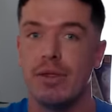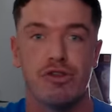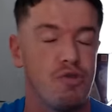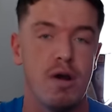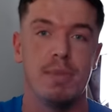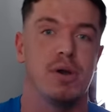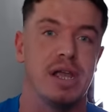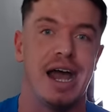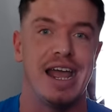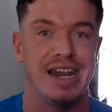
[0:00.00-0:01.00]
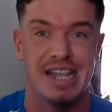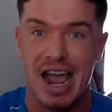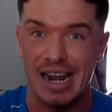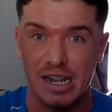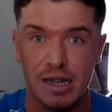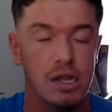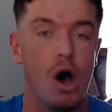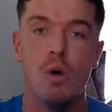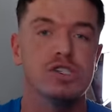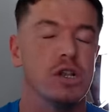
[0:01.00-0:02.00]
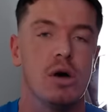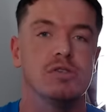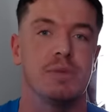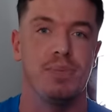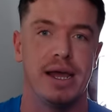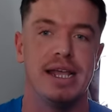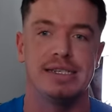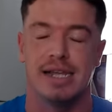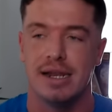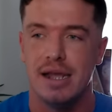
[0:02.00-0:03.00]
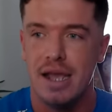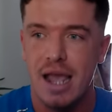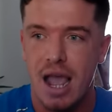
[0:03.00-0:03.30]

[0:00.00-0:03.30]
it and throwing money at it and getting loads and loads of players in.